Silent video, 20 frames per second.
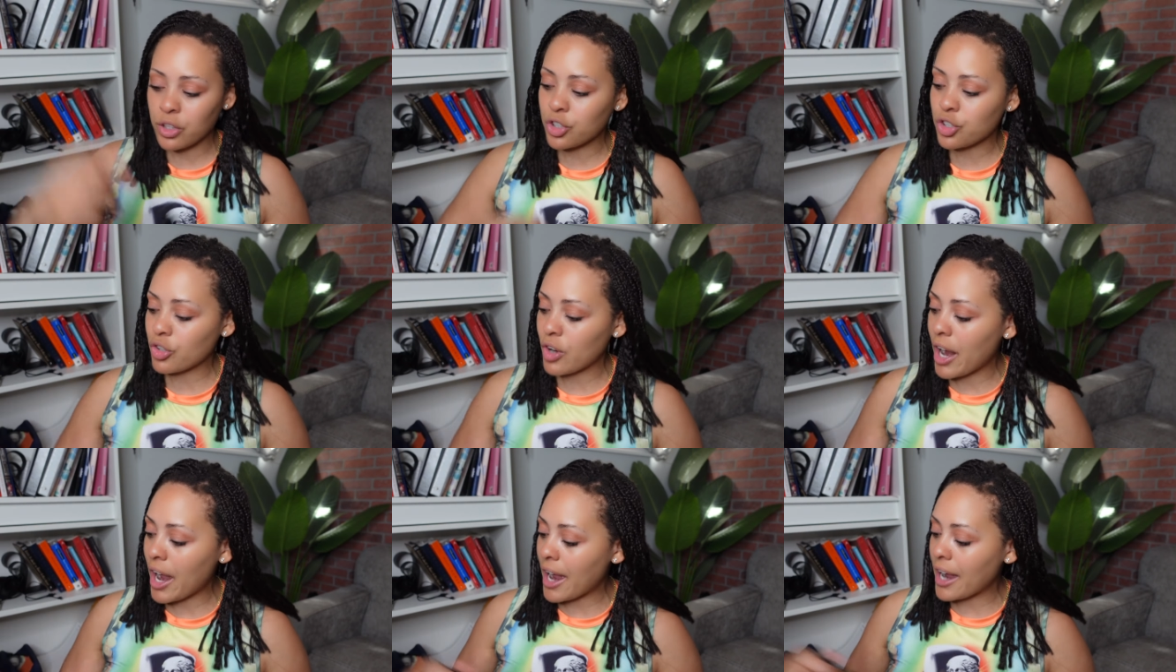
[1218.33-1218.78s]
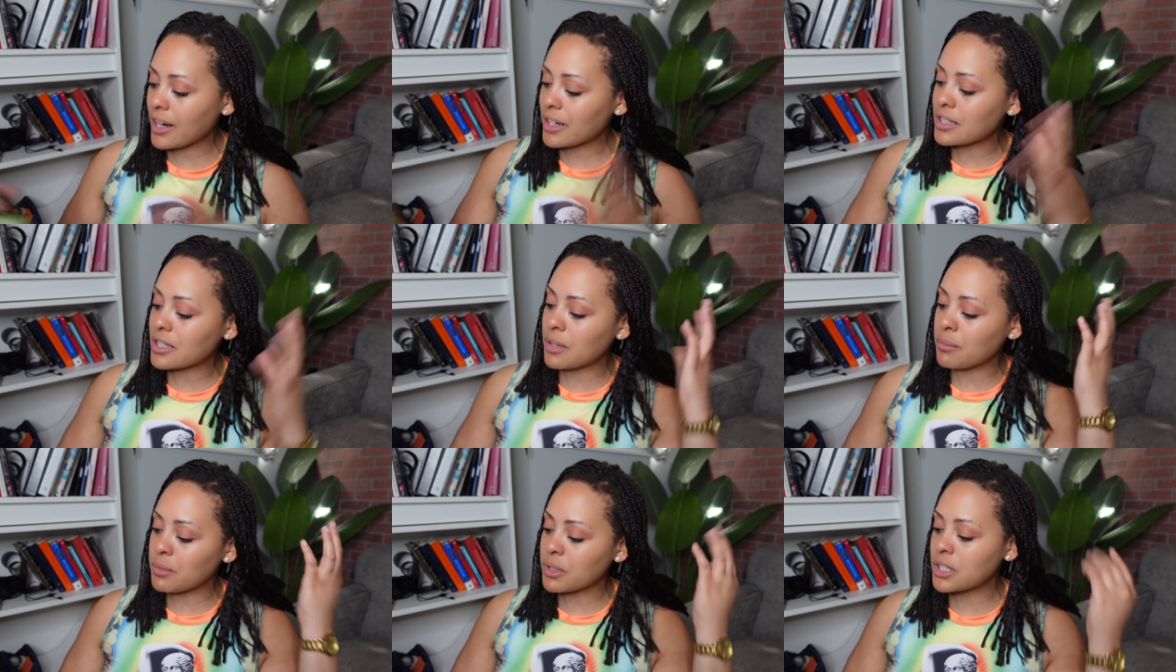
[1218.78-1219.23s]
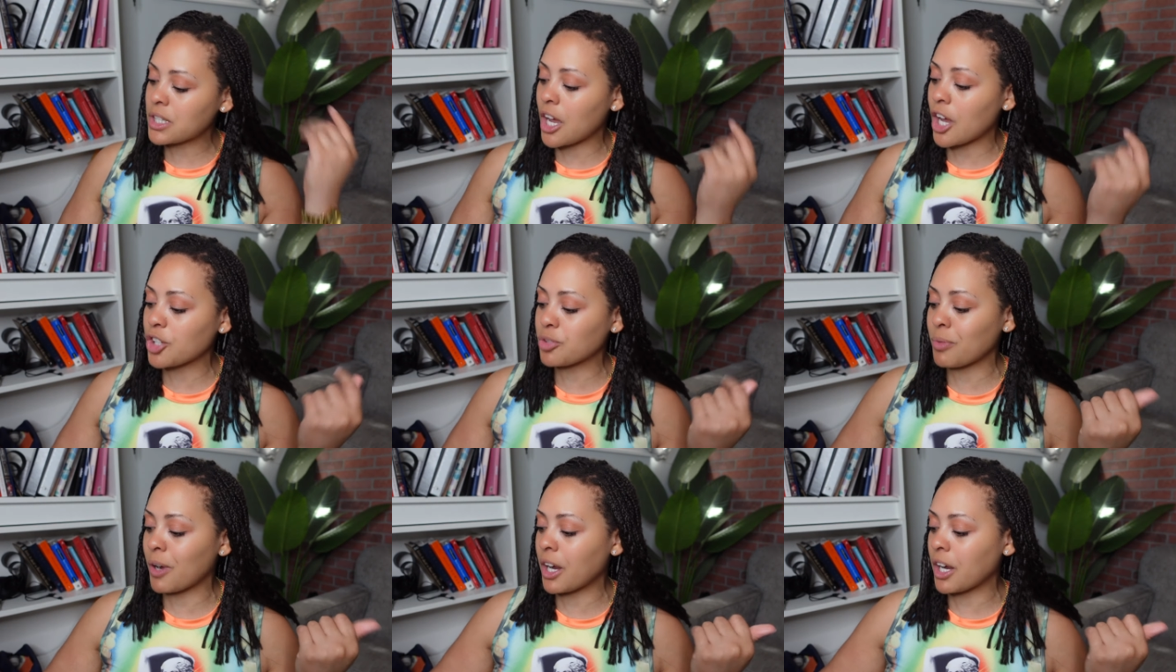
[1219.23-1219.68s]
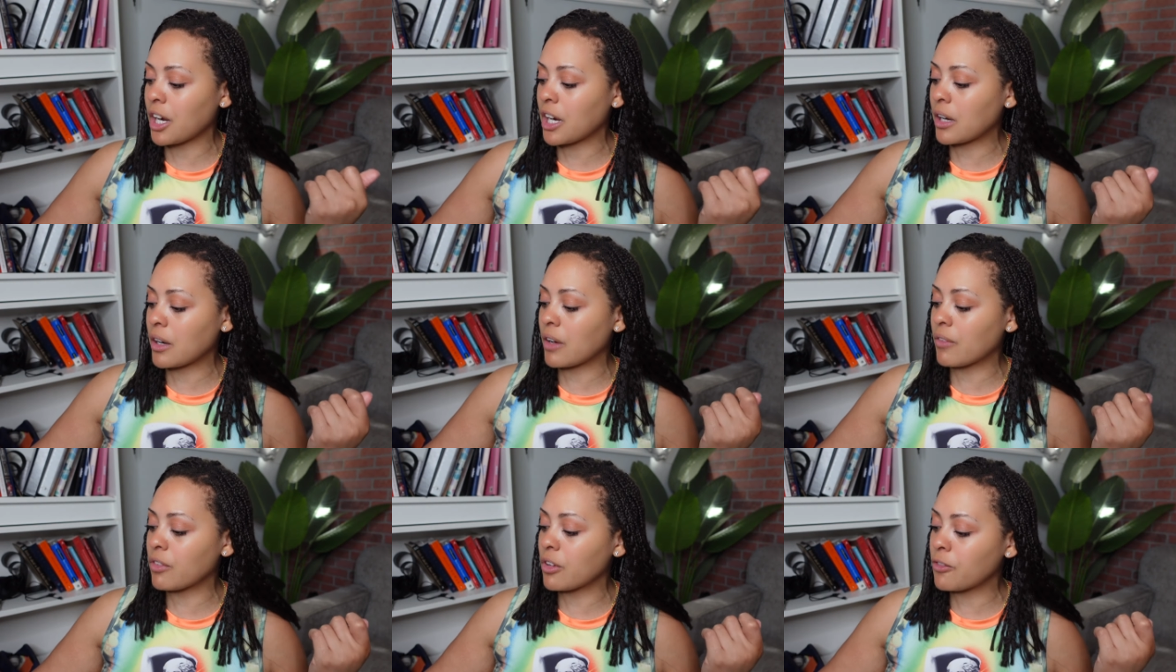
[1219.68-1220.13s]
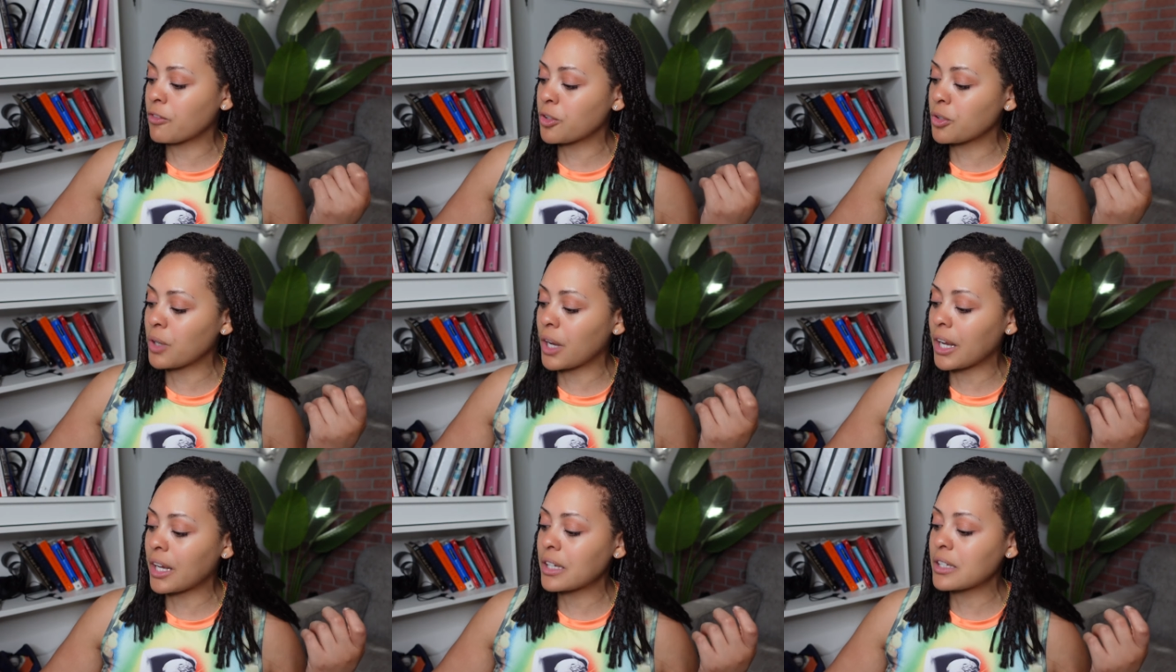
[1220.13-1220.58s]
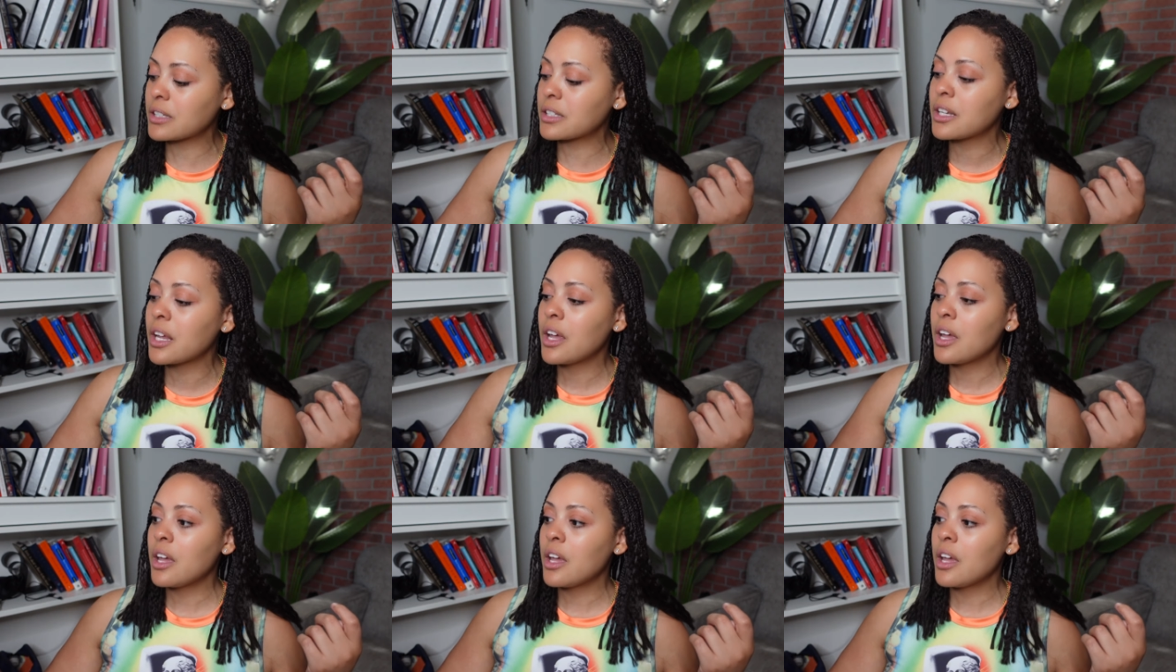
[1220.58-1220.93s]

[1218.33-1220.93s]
the tracks and massage my hair every few days.